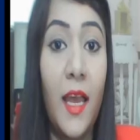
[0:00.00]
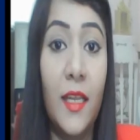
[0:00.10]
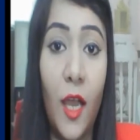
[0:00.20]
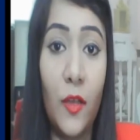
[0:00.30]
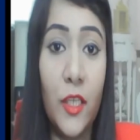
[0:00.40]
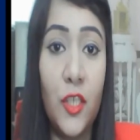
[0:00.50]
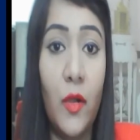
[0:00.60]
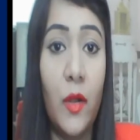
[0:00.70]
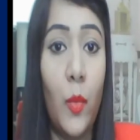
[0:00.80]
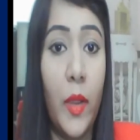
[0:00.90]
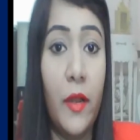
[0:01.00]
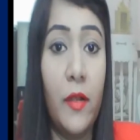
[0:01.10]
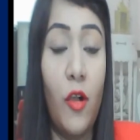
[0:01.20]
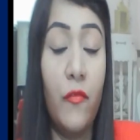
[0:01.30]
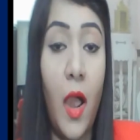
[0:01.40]
Now that you are
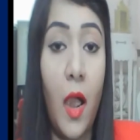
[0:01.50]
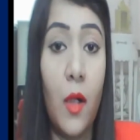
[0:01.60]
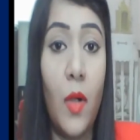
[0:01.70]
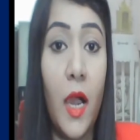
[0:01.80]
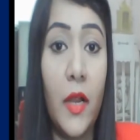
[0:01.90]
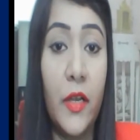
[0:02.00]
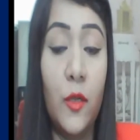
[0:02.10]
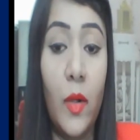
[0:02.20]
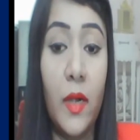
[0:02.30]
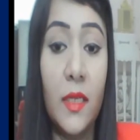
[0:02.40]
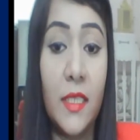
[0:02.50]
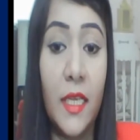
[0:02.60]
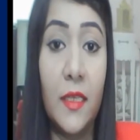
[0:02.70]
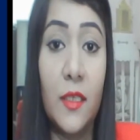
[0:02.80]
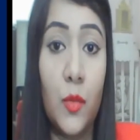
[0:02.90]
aware of how RNOR
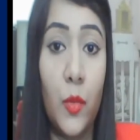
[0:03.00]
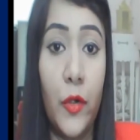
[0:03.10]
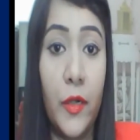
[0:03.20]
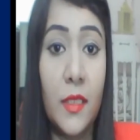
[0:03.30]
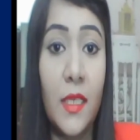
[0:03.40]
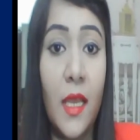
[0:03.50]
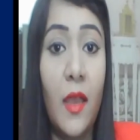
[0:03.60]
status works,